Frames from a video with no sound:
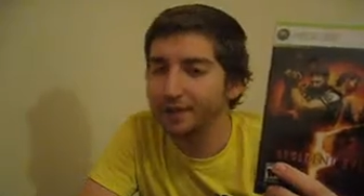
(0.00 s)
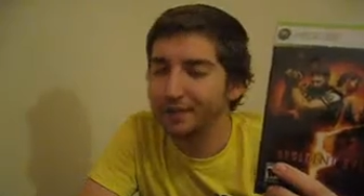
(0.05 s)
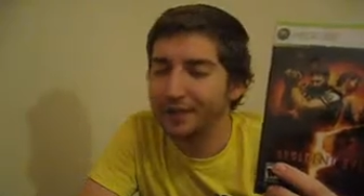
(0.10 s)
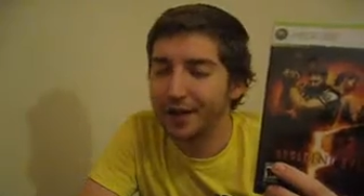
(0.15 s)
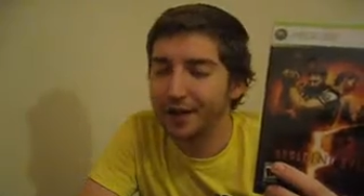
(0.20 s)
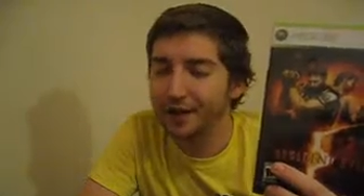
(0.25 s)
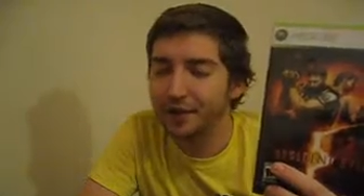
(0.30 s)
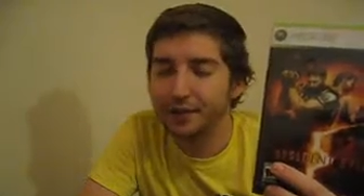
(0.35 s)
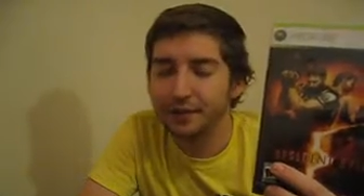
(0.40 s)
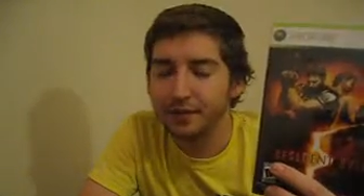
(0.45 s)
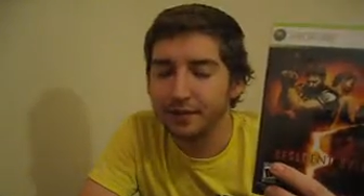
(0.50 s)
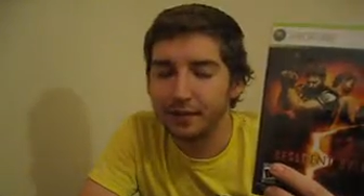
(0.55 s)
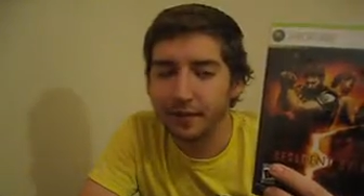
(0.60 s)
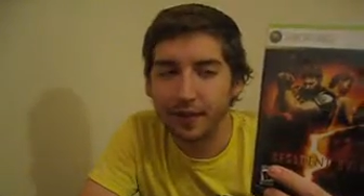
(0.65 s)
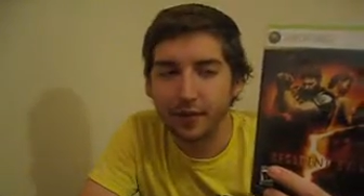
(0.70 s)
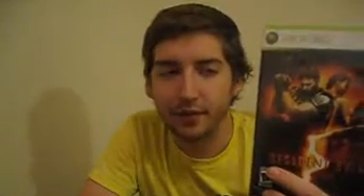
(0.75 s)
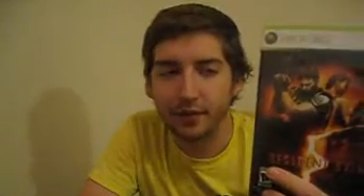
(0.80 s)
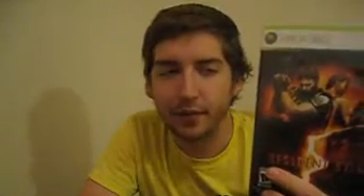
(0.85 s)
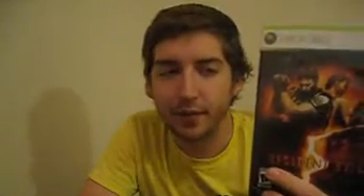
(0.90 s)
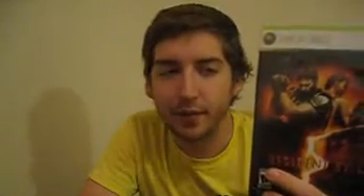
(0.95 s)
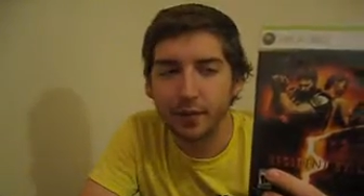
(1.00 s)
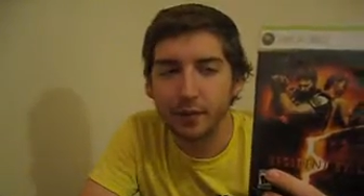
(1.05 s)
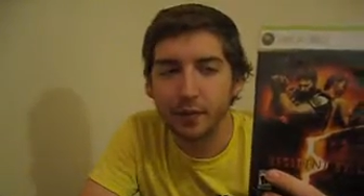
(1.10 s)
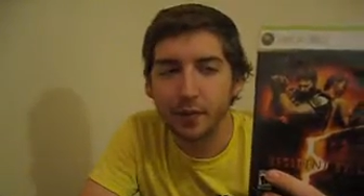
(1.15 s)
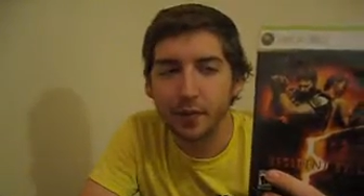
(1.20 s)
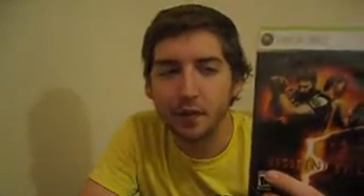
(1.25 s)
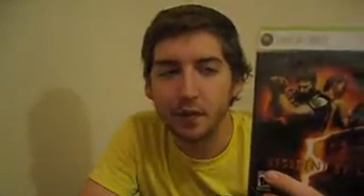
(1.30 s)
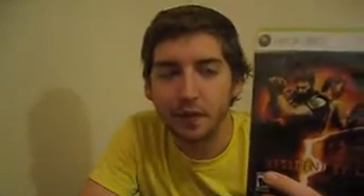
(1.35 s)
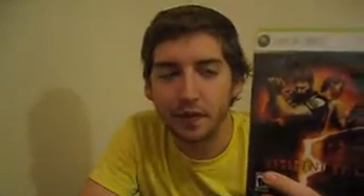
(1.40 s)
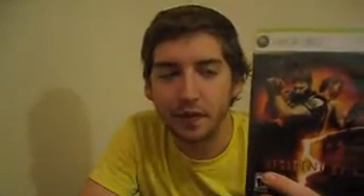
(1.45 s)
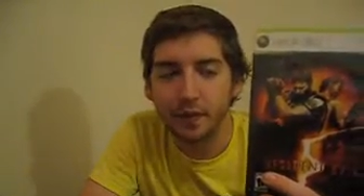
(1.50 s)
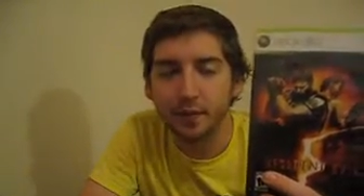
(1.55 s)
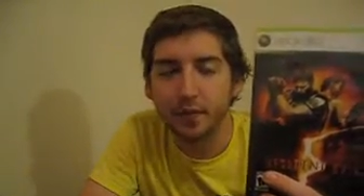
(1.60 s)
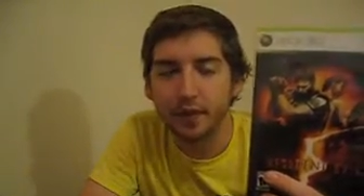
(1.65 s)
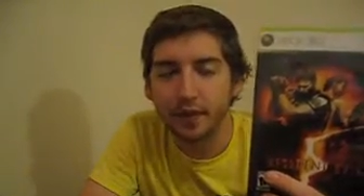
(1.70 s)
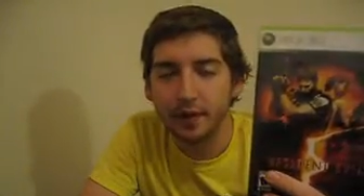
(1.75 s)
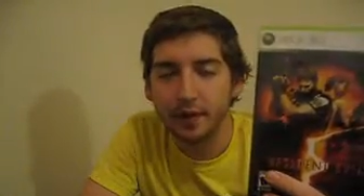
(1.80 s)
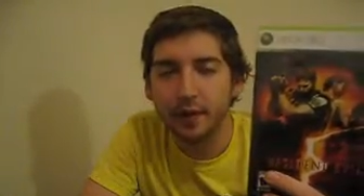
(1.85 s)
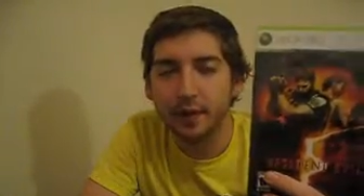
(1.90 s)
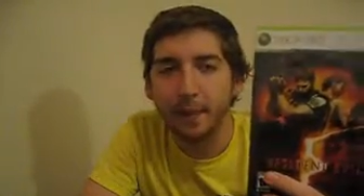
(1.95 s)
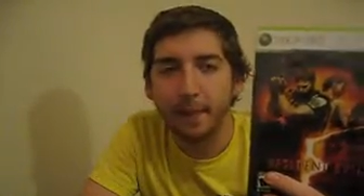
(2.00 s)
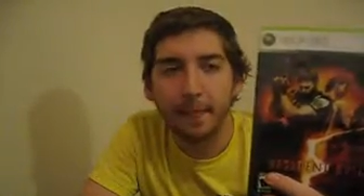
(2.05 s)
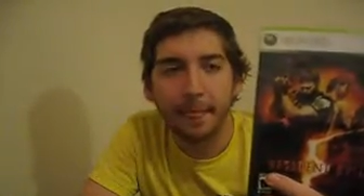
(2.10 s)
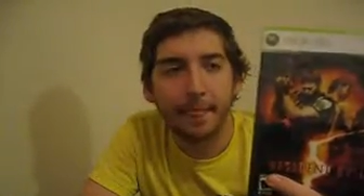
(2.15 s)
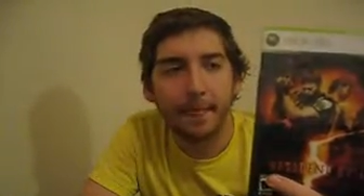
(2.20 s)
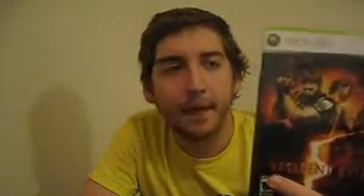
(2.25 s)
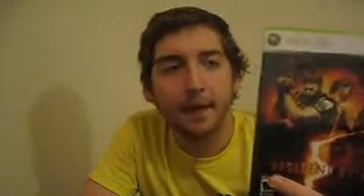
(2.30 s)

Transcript: Not so much the movies, but